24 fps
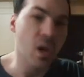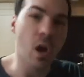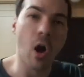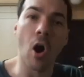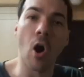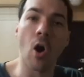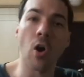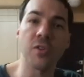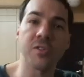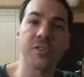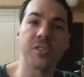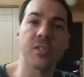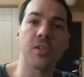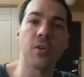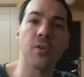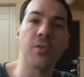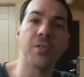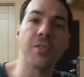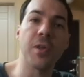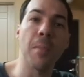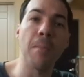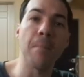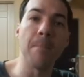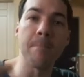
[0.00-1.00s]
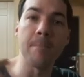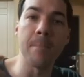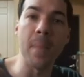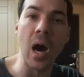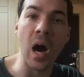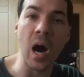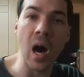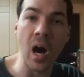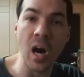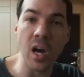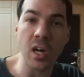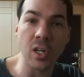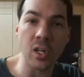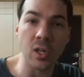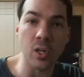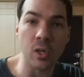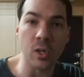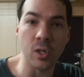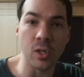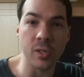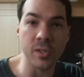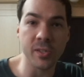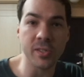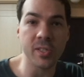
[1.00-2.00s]
Also, the
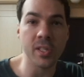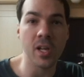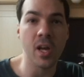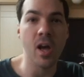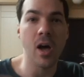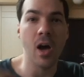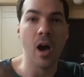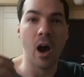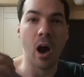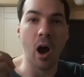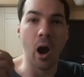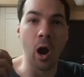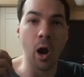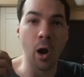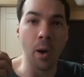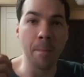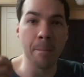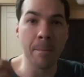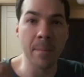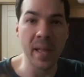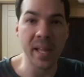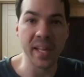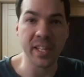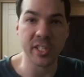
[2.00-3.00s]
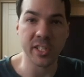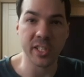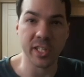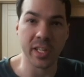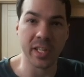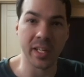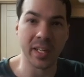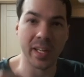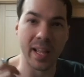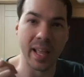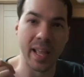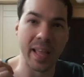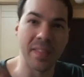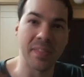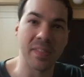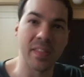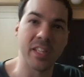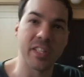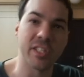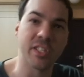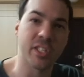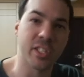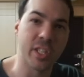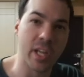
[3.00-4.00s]
Mongols are mentioned in
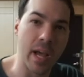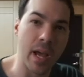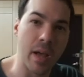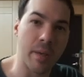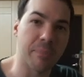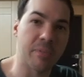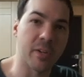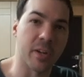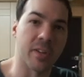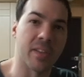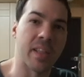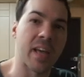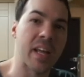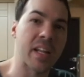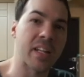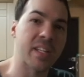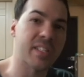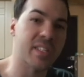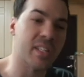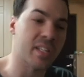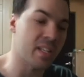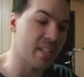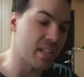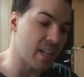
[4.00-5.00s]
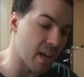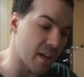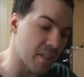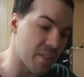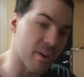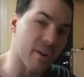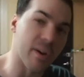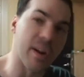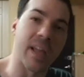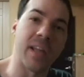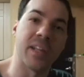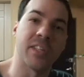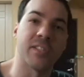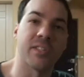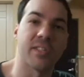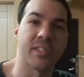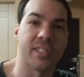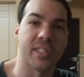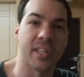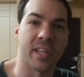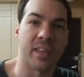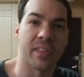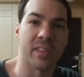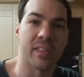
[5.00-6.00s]
this chapter. That is another
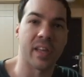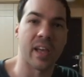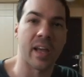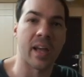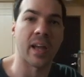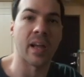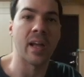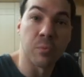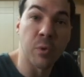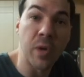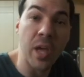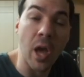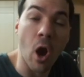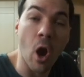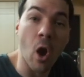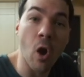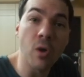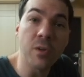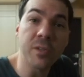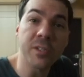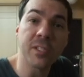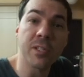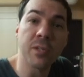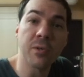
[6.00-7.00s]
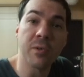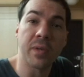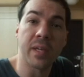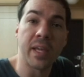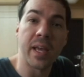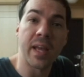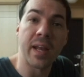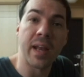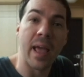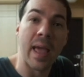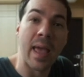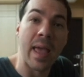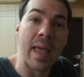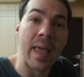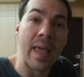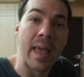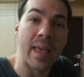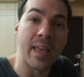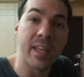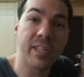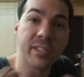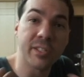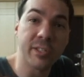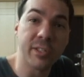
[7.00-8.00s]
interesting thing. We also get a
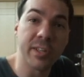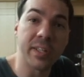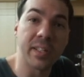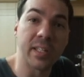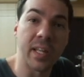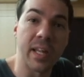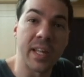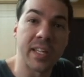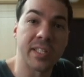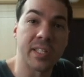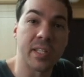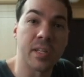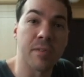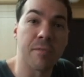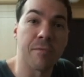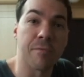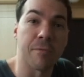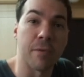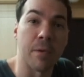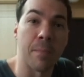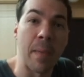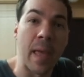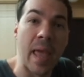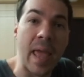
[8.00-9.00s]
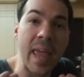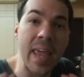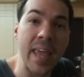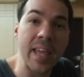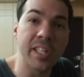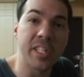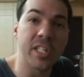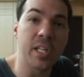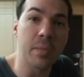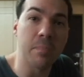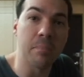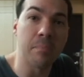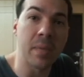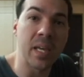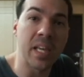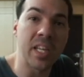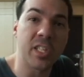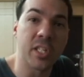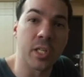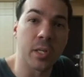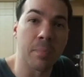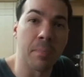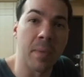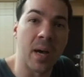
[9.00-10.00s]
history lesson from Eiji
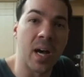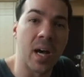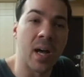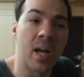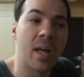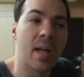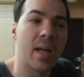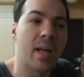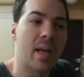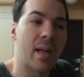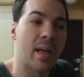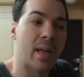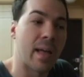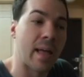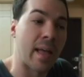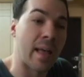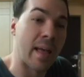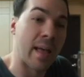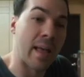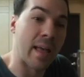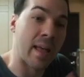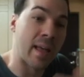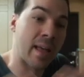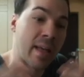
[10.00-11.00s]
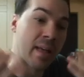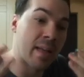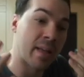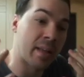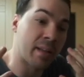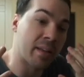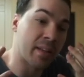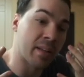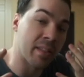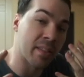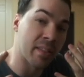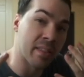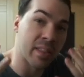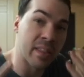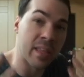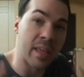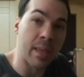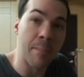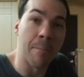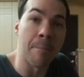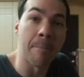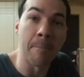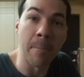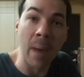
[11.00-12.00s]
Mishima and the
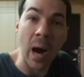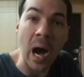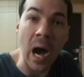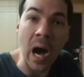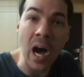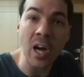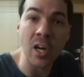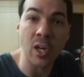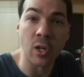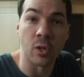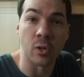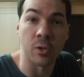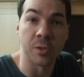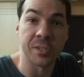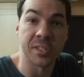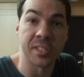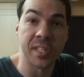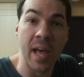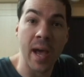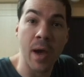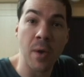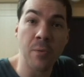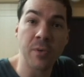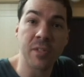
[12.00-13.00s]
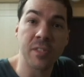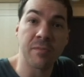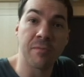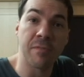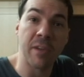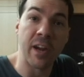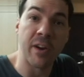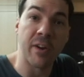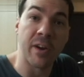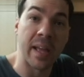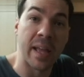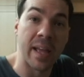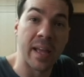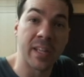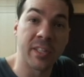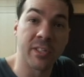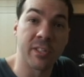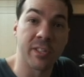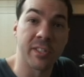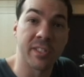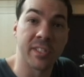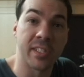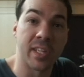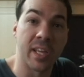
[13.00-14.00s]
Mongols. That was very
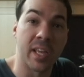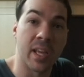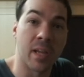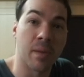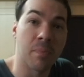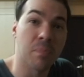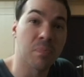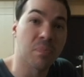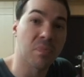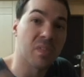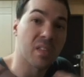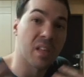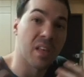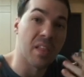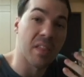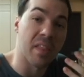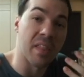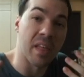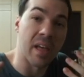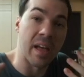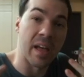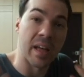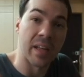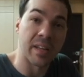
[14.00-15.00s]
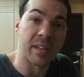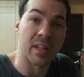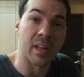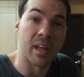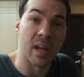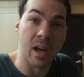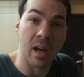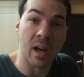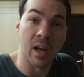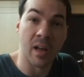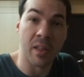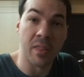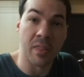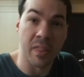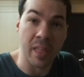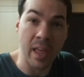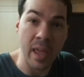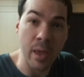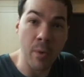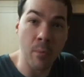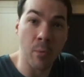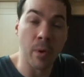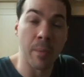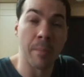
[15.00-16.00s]
interesting that
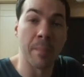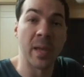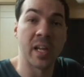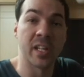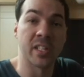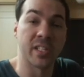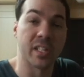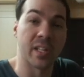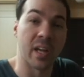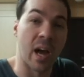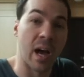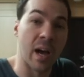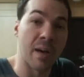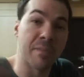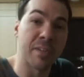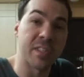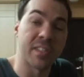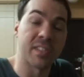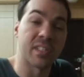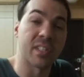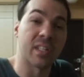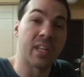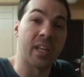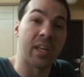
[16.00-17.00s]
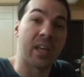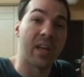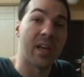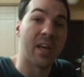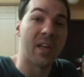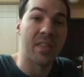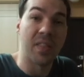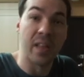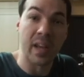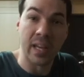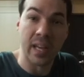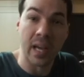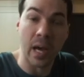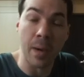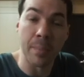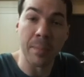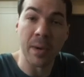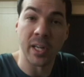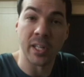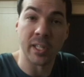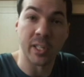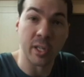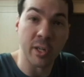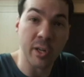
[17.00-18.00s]
they were mentioned. Obviously, the
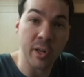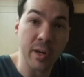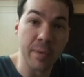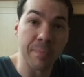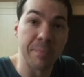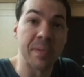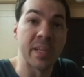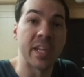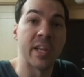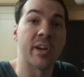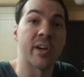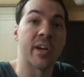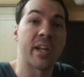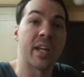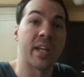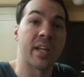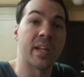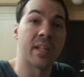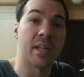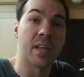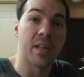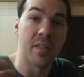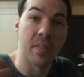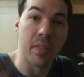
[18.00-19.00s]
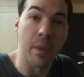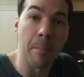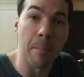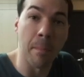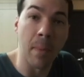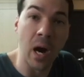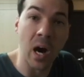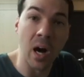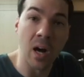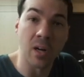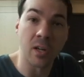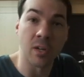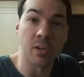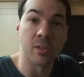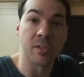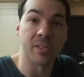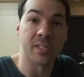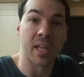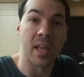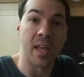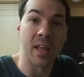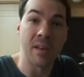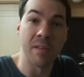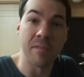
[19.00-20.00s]
Kamakura period, the Mongols
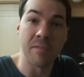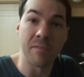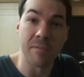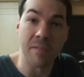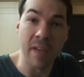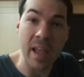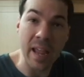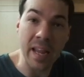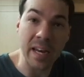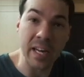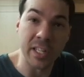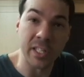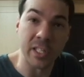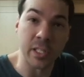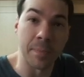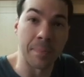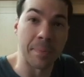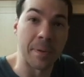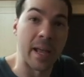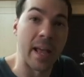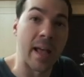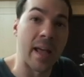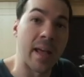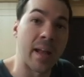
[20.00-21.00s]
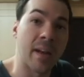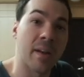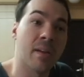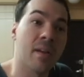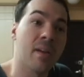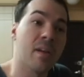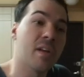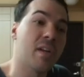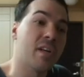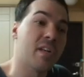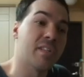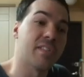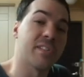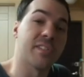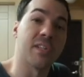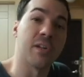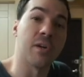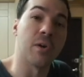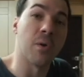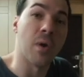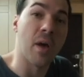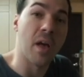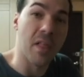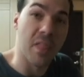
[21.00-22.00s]
invaded Japan.
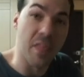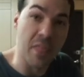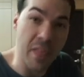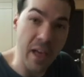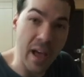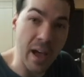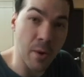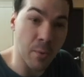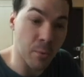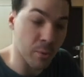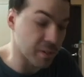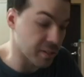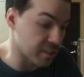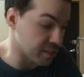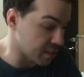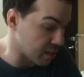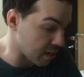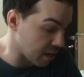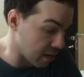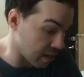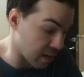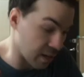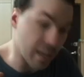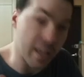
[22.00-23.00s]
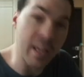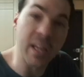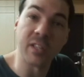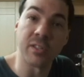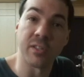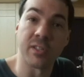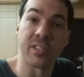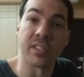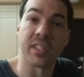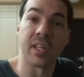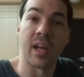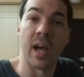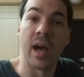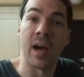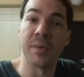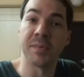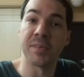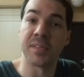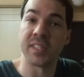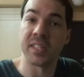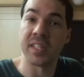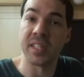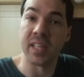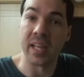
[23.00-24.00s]
So that was interesting.
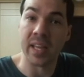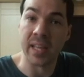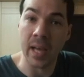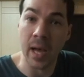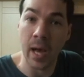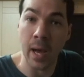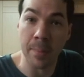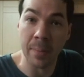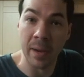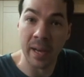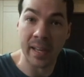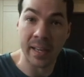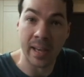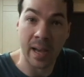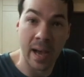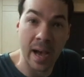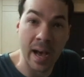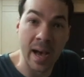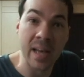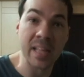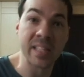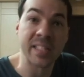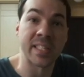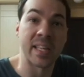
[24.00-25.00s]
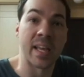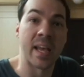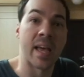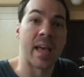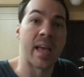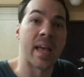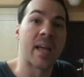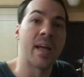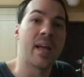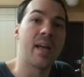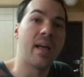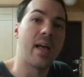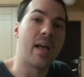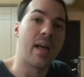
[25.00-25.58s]
Obviously, the kamikaze